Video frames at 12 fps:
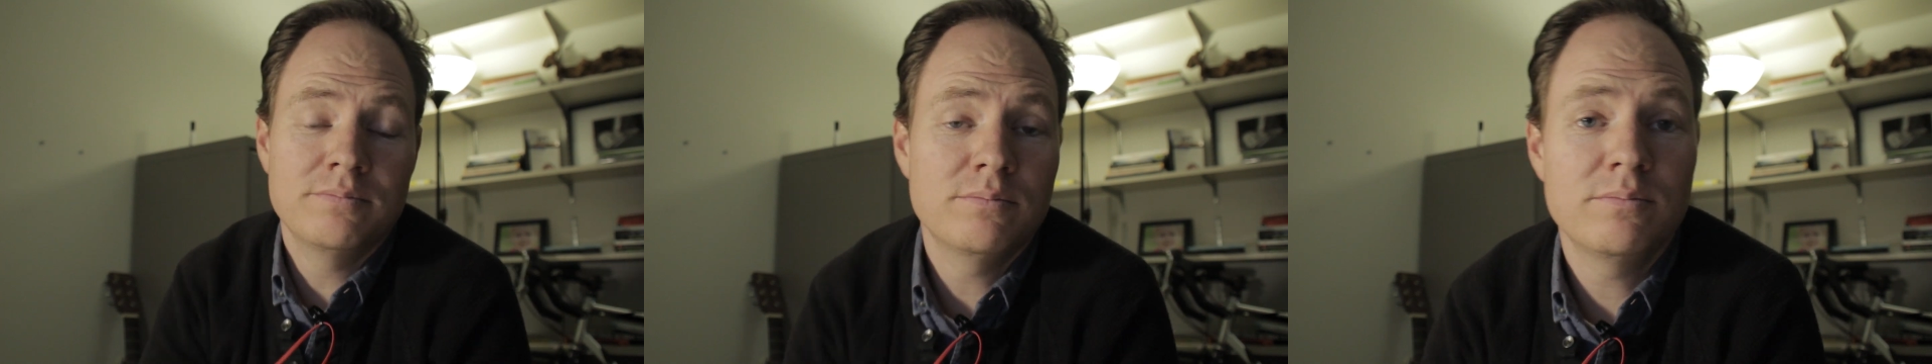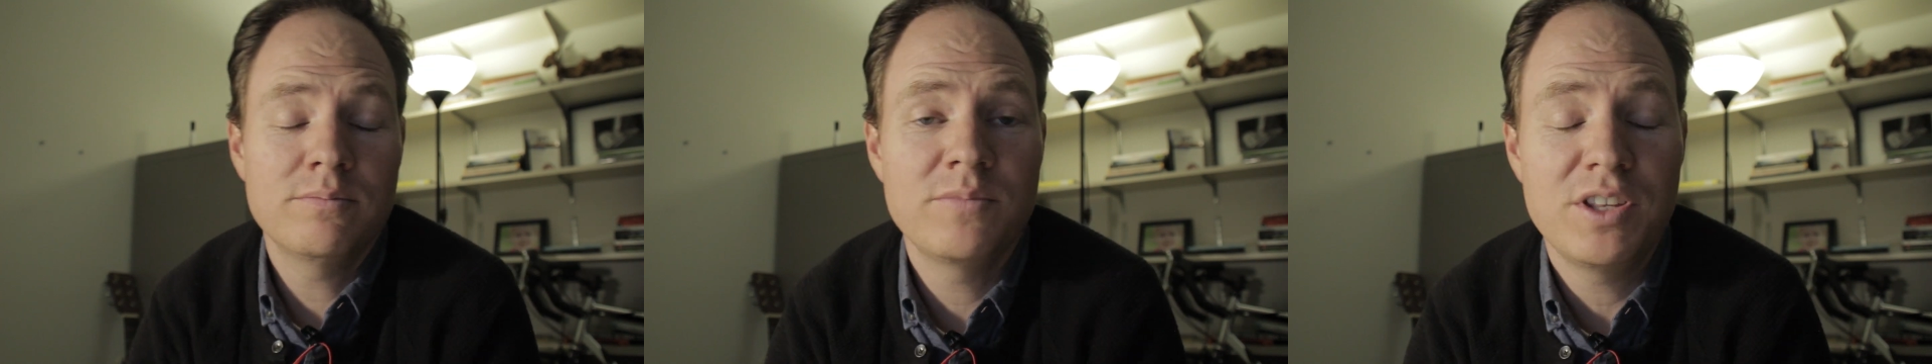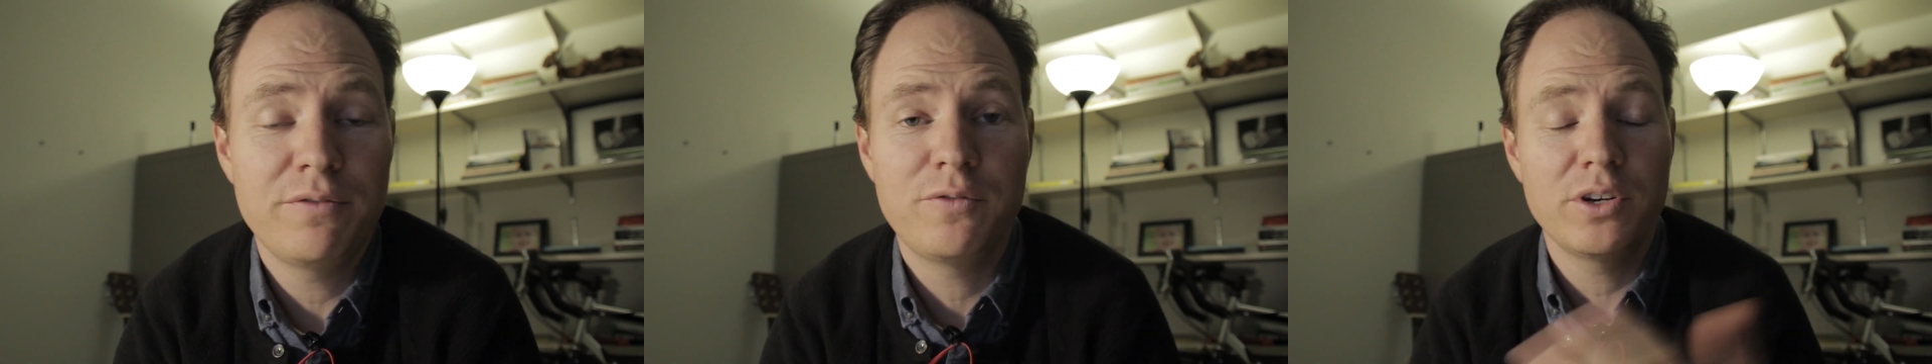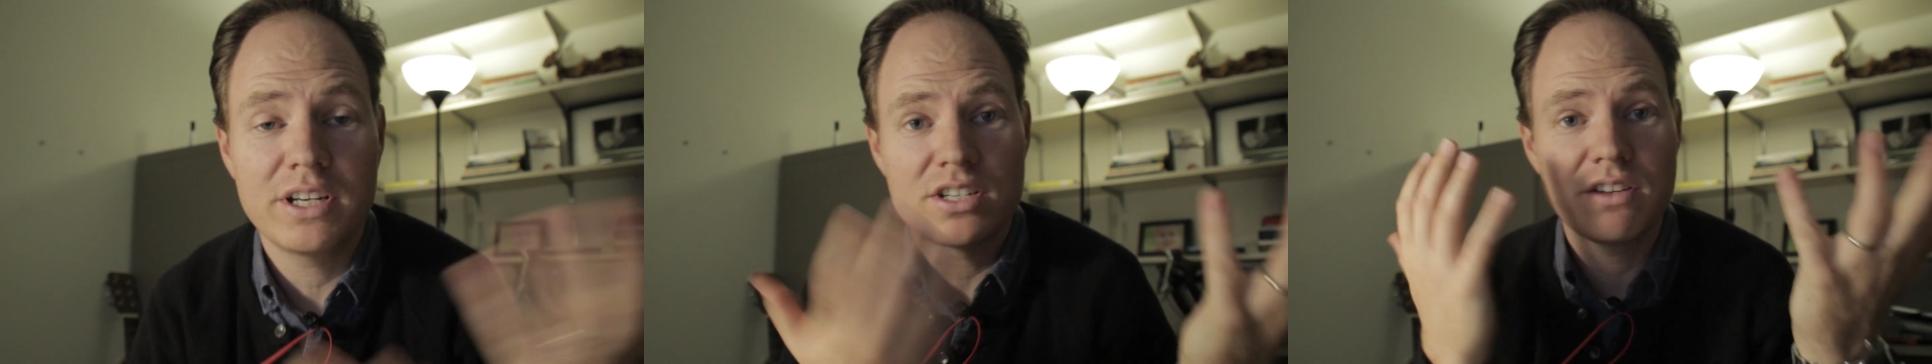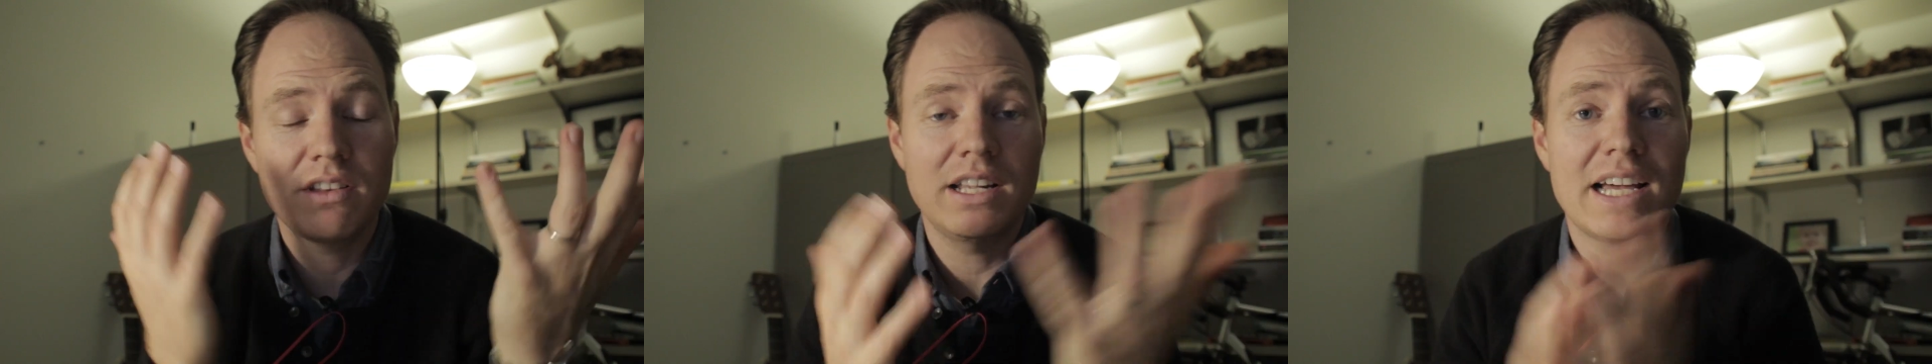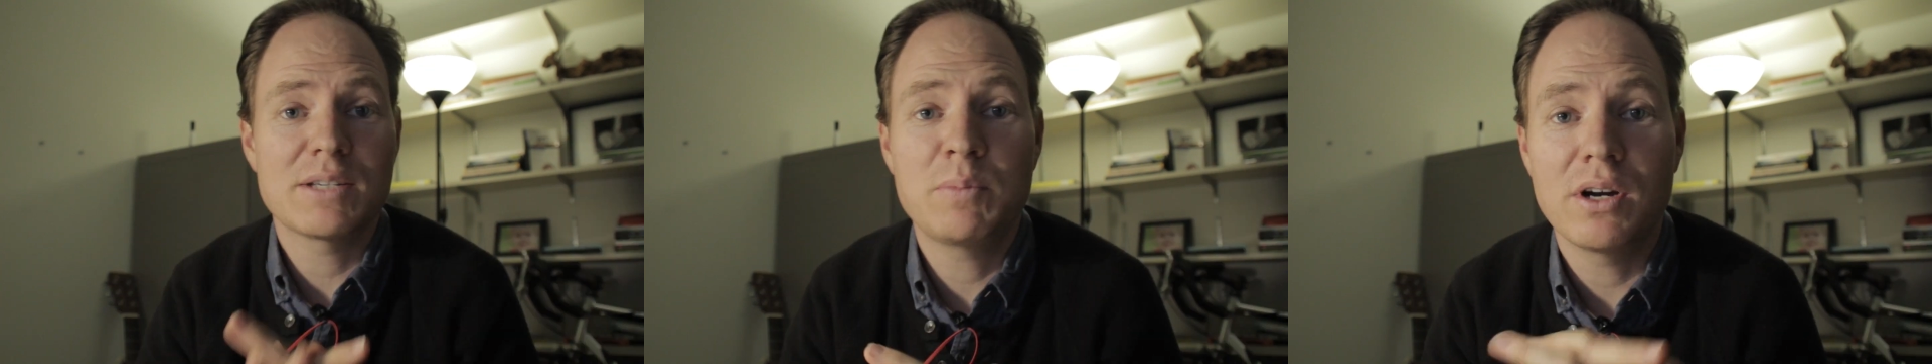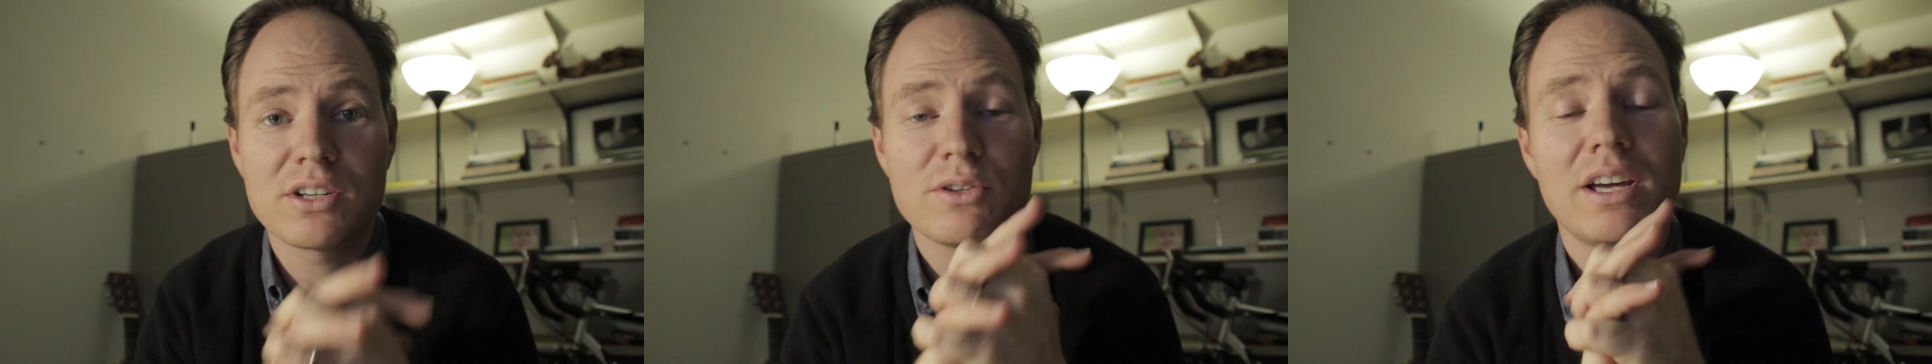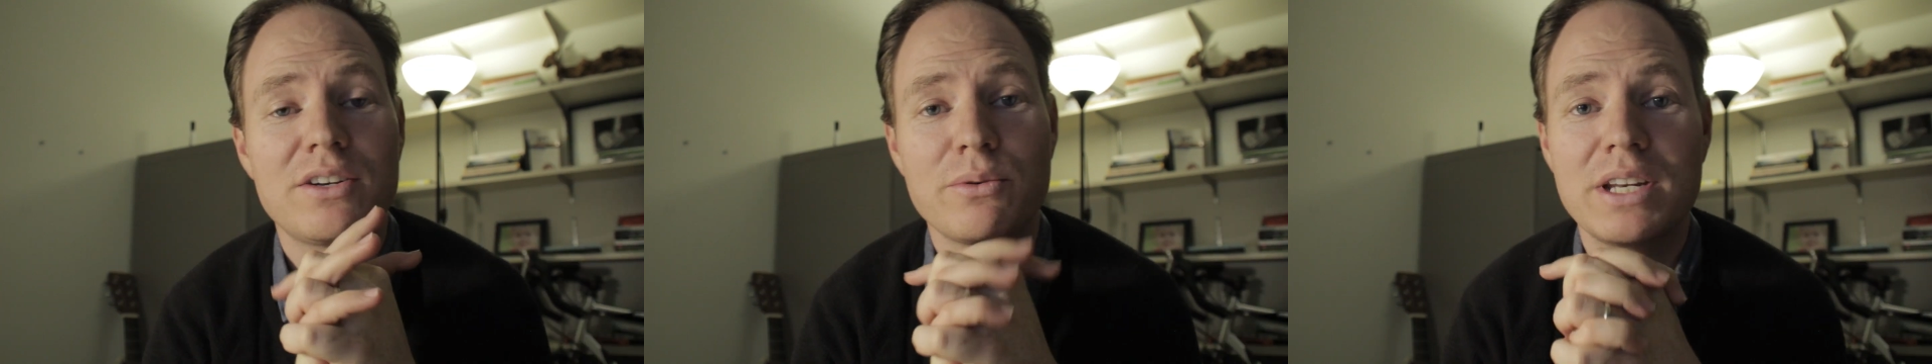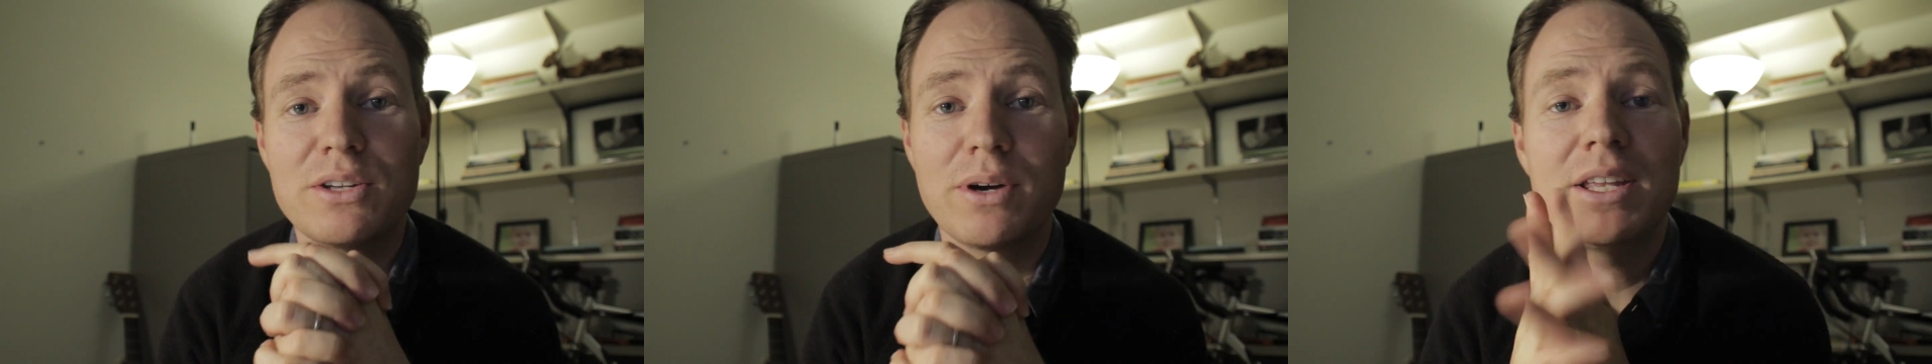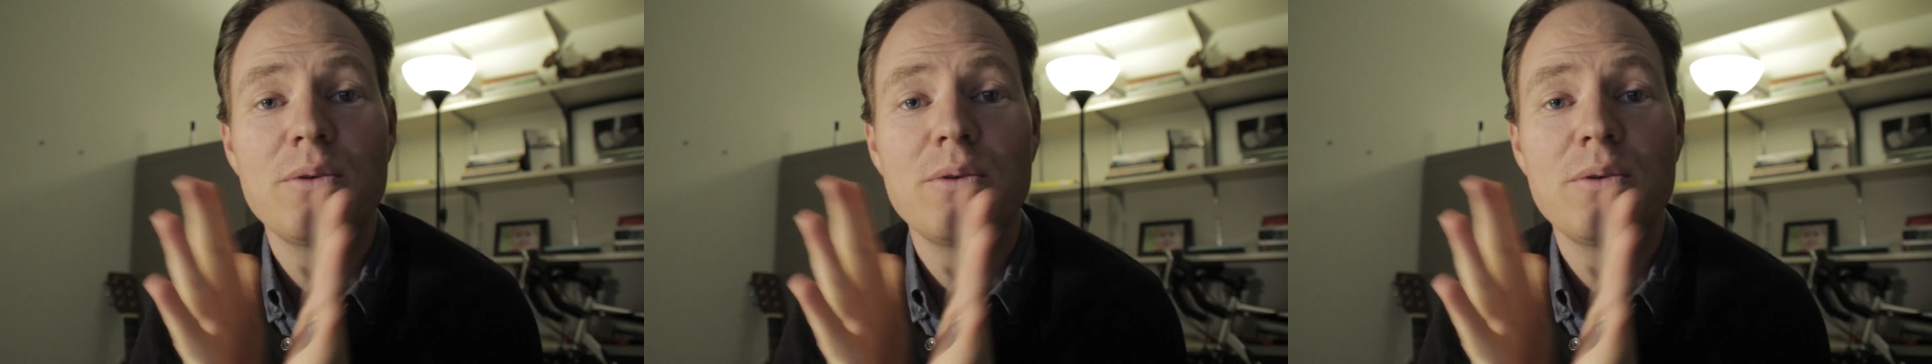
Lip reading: the footage of the last part, so I had to redo it.